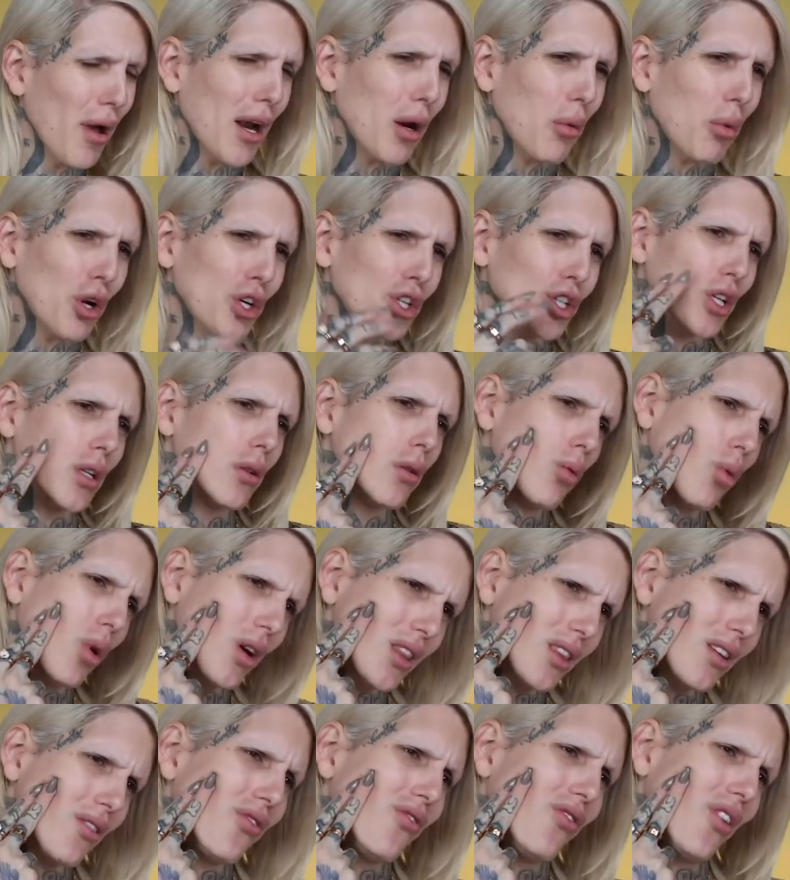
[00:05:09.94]
You gotta wonder,
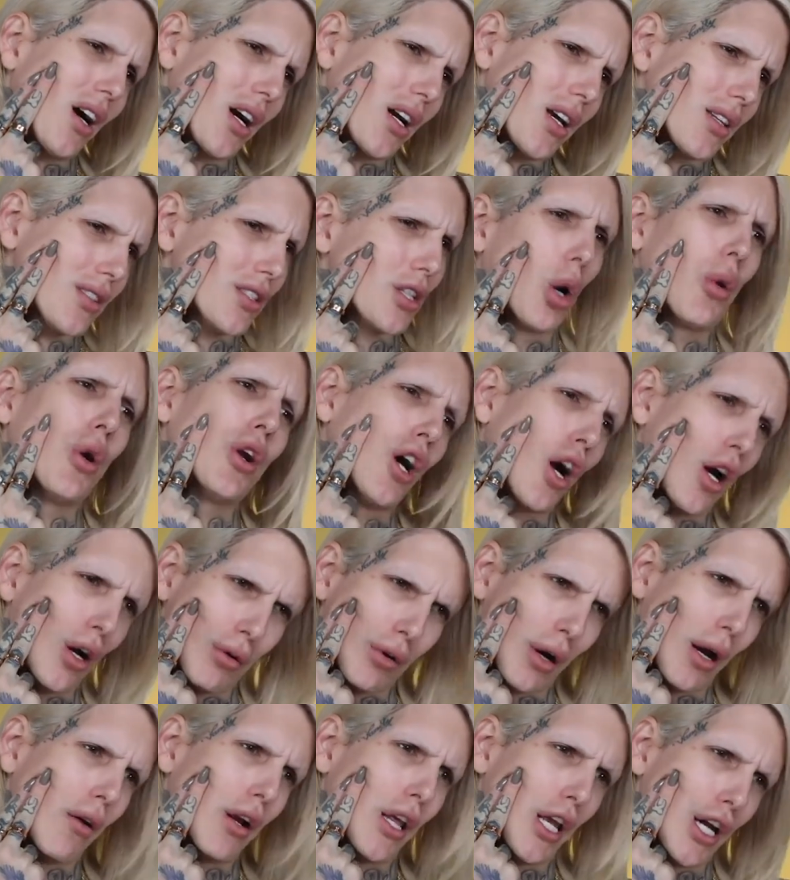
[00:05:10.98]
what the is going
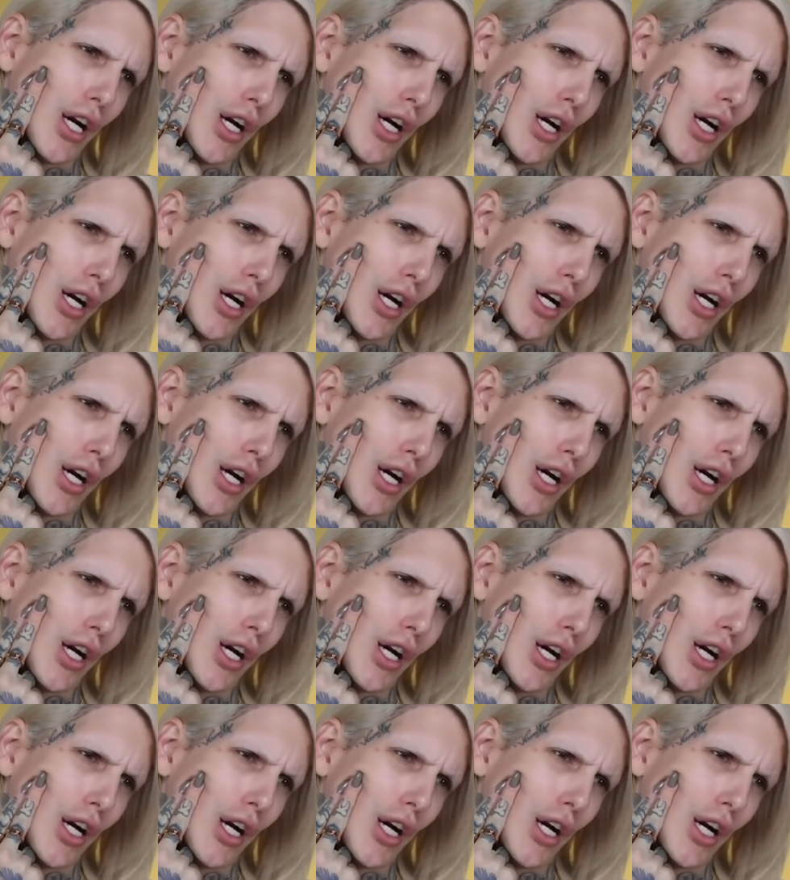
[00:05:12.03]
on around